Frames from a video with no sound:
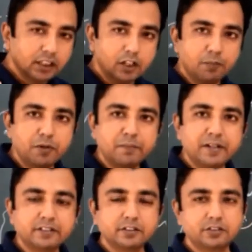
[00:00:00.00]

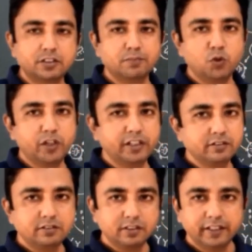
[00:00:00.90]
complement system
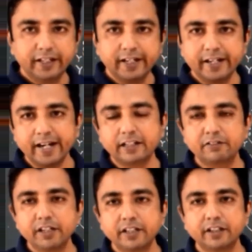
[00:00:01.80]
proteins, they get
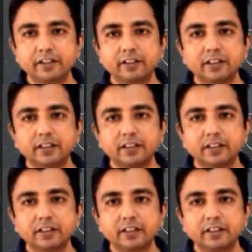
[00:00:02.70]
activated